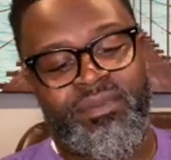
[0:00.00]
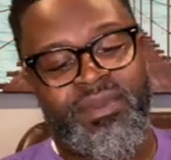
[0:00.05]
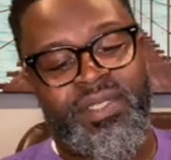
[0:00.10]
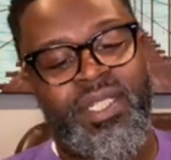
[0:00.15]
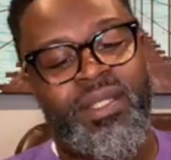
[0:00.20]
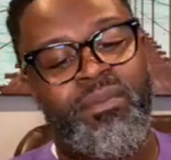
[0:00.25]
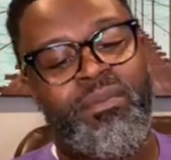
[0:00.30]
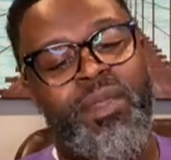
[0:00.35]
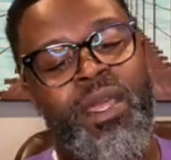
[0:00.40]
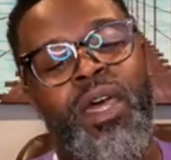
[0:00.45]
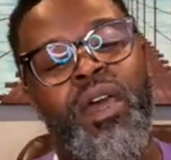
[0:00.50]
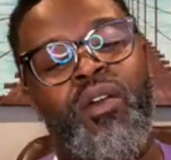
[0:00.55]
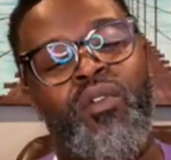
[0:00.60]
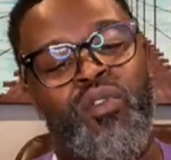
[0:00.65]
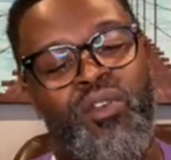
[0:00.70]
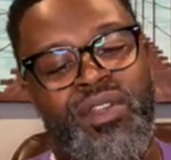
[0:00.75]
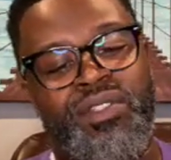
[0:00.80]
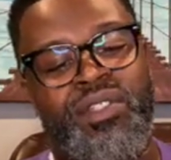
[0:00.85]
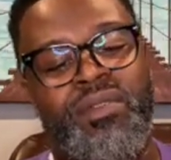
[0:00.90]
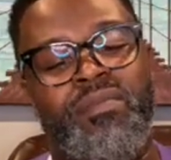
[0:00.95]
of
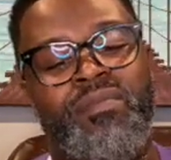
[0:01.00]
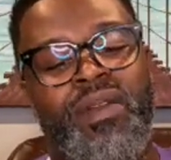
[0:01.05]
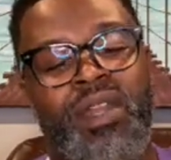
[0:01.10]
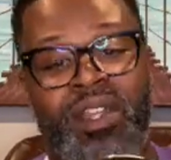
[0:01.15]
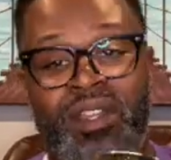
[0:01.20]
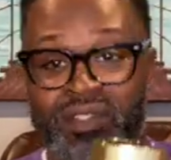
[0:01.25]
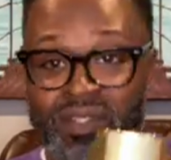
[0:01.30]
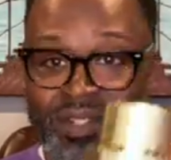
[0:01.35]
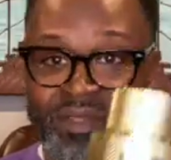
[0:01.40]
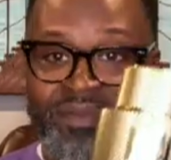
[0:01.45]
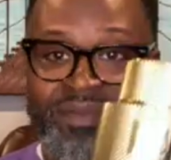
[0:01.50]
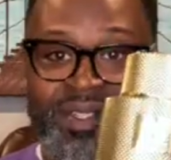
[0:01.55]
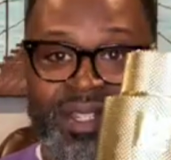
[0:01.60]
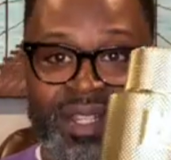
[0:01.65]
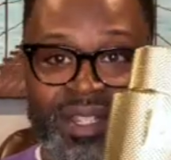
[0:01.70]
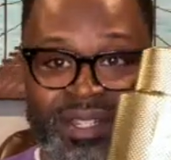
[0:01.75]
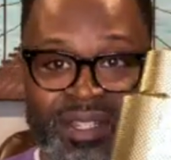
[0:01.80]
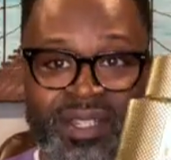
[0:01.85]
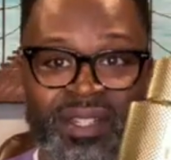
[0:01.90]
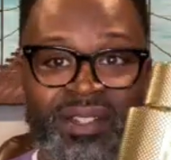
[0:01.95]
course, it reminds you of
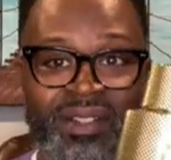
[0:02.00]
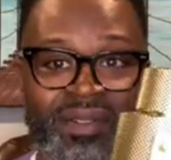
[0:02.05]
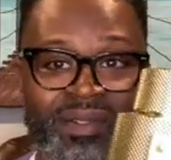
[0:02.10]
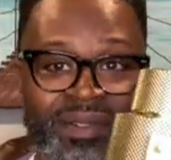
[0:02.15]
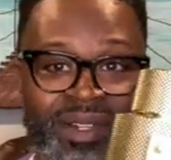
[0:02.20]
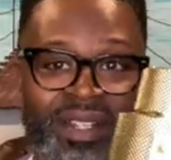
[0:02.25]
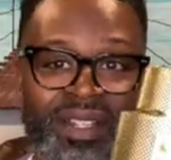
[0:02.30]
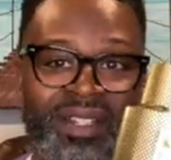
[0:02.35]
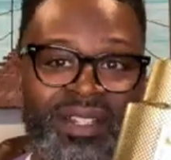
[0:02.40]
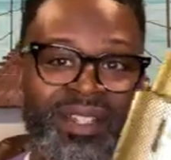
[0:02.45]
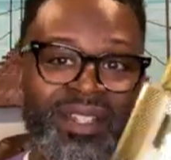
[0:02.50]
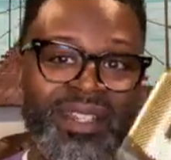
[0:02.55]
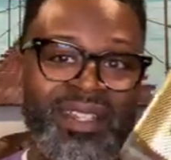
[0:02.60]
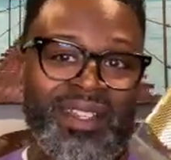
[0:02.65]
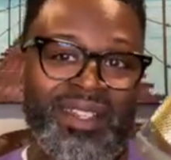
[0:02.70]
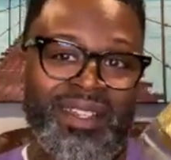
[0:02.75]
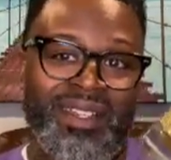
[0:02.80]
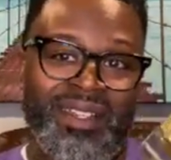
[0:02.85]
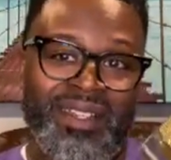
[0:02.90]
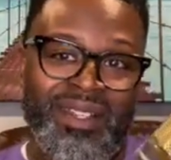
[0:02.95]
Dunhill, right?
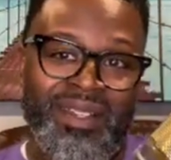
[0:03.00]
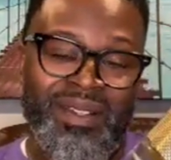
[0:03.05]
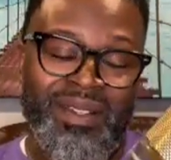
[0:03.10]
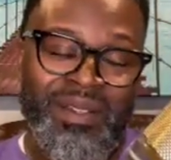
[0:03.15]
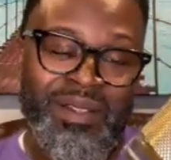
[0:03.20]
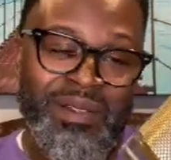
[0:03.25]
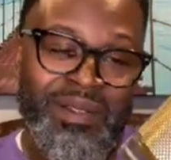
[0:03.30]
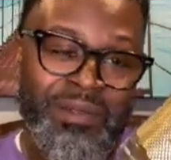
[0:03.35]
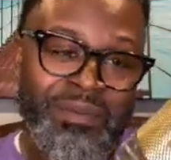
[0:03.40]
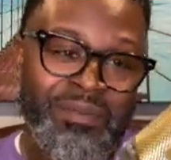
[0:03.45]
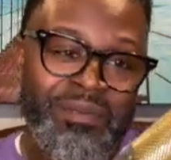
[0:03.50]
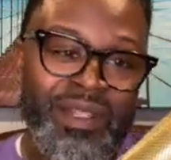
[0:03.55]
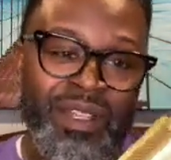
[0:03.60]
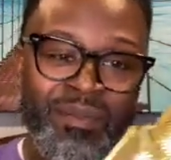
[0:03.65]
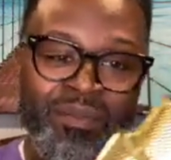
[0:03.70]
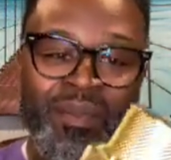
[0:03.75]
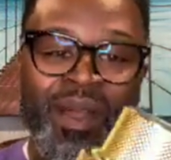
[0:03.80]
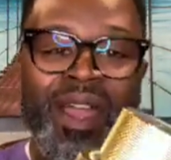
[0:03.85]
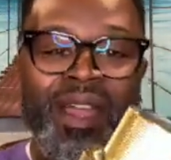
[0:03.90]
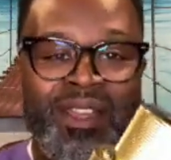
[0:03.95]
It
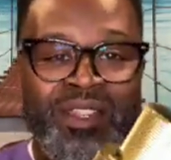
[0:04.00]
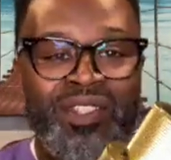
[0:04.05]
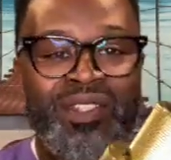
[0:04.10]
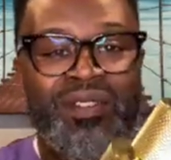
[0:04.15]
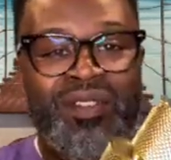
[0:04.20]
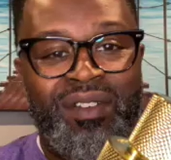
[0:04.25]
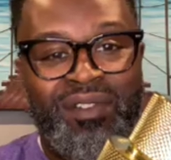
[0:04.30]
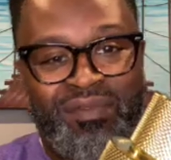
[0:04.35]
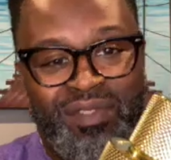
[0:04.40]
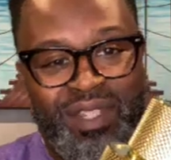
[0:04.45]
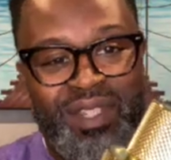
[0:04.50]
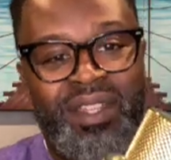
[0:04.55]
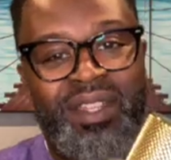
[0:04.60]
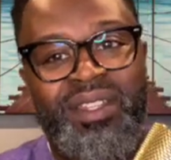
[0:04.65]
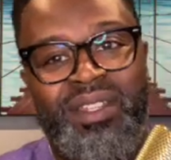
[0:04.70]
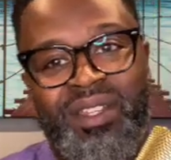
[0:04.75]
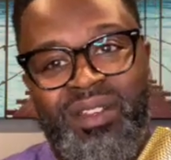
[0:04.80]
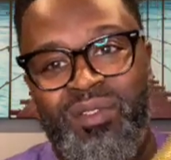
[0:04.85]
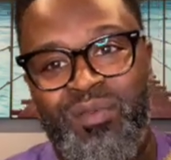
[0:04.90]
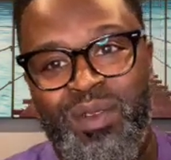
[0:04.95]
reminds you of
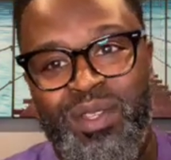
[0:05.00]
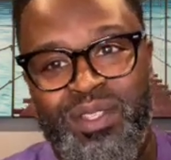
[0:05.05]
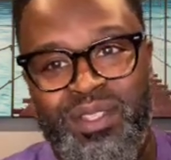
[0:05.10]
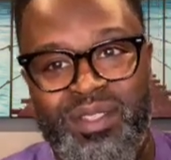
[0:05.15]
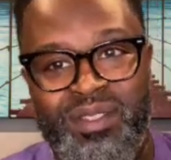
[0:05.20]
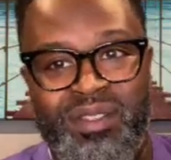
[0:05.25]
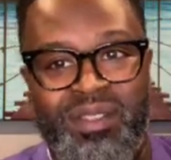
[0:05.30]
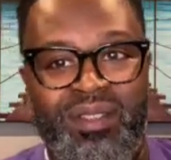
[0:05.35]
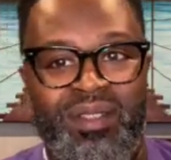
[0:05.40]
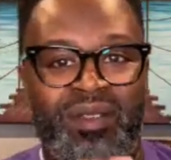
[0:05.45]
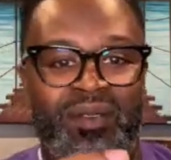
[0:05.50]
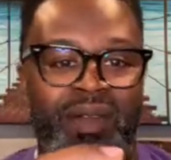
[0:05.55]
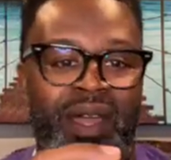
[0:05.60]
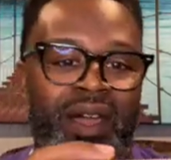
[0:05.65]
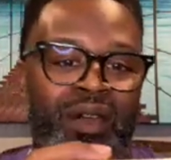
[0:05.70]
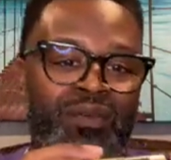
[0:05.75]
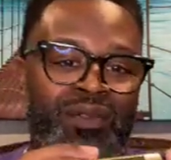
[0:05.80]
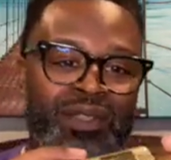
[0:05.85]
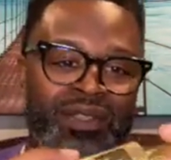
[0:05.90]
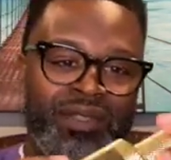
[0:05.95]
Dunhill with the,
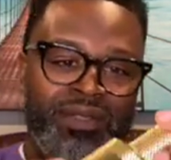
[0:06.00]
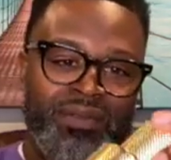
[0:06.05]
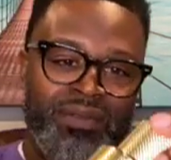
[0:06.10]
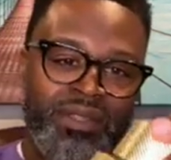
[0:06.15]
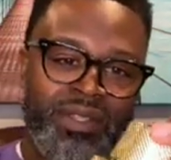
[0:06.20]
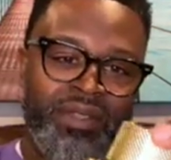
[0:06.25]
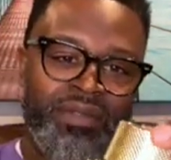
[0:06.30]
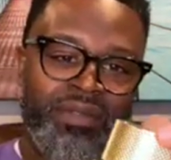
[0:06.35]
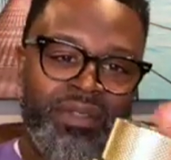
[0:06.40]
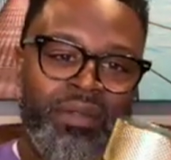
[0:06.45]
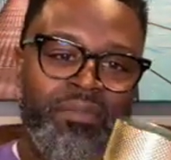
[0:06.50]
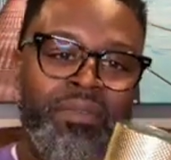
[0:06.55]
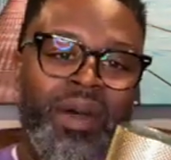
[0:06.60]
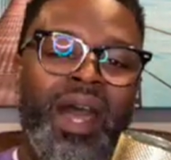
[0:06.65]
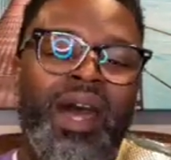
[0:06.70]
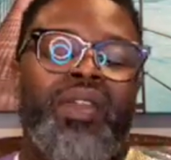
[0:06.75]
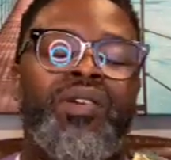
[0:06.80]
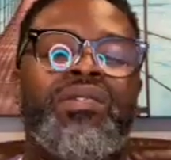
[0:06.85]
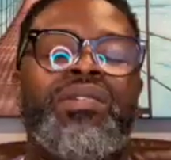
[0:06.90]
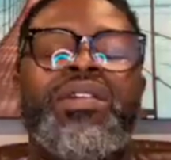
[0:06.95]
how the
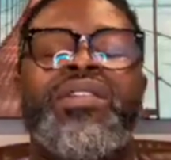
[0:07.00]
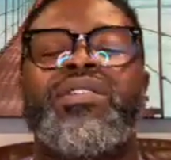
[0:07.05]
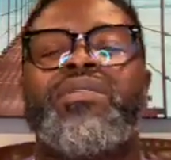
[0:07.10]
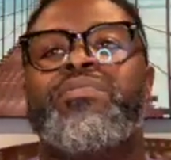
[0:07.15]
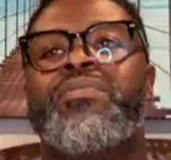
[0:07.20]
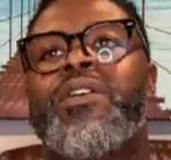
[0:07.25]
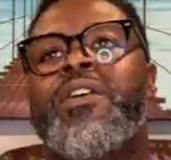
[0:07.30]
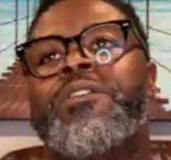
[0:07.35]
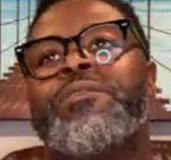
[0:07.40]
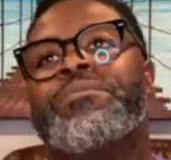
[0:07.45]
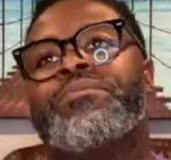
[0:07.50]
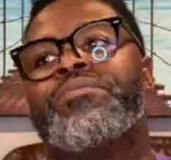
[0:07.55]
bottle is. But